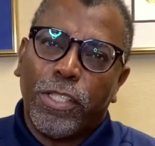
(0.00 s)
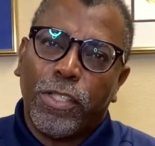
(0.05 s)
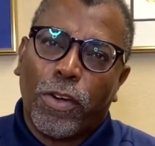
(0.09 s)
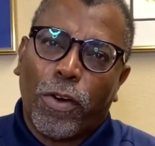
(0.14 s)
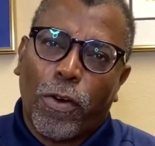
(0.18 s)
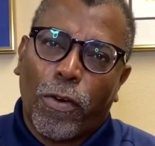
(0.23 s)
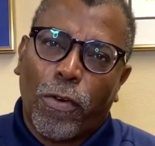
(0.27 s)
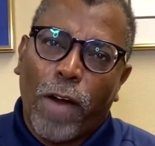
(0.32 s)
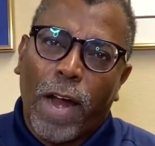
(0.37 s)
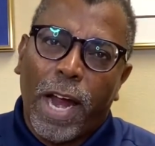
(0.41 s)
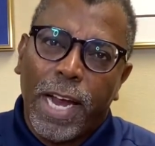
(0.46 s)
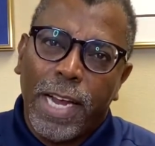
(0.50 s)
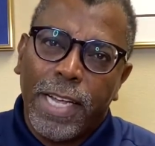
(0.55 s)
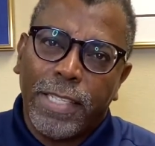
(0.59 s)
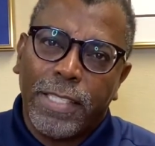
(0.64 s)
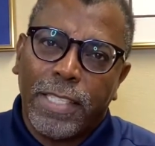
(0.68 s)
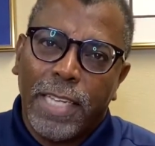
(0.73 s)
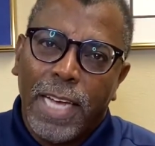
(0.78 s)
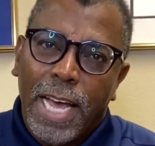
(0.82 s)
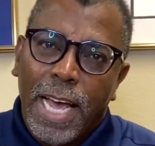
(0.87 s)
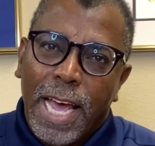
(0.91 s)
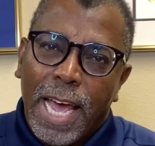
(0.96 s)

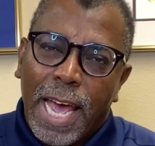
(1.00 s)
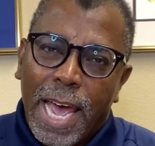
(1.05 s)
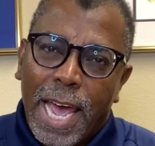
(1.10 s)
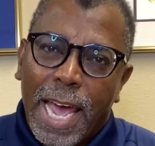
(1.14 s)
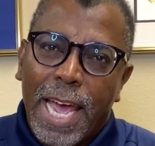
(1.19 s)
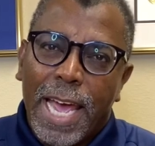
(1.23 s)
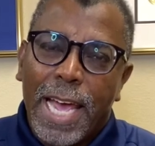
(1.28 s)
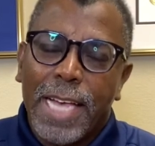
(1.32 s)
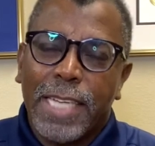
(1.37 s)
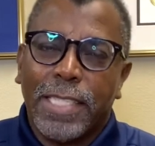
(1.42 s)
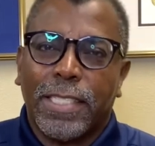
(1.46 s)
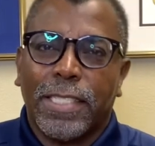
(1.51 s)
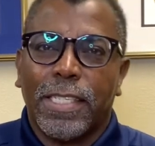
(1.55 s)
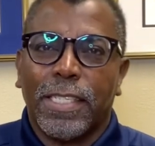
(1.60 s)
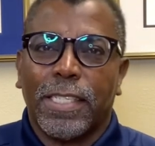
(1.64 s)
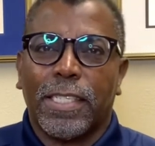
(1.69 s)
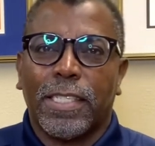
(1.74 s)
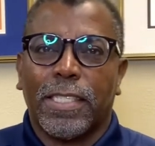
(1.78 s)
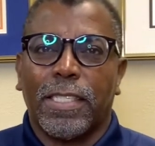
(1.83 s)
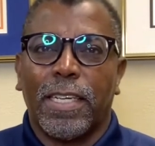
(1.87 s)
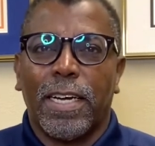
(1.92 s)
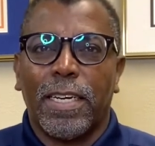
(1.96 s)
Christ as the
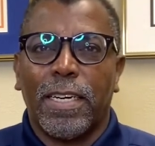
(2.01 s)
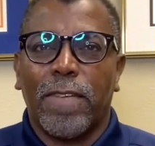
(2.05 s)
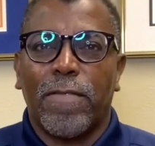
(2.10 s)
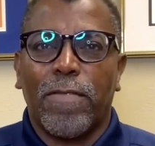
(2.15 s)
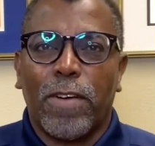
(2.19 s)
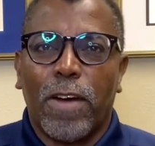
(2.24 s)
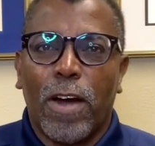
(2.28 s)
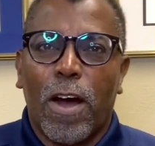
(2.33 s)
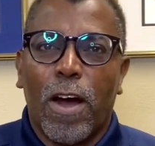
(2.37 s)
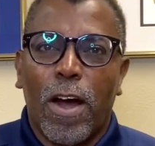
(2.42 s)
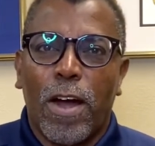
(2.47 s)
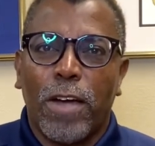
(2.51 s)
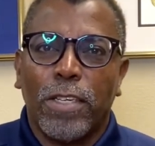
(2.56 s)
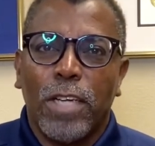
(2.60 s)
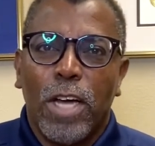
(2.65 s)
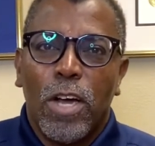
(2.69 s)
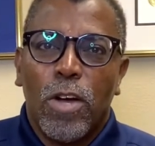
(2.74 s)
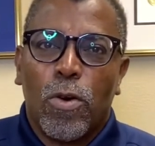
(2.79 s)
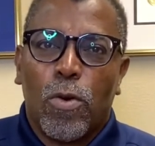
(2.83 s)
Son of God.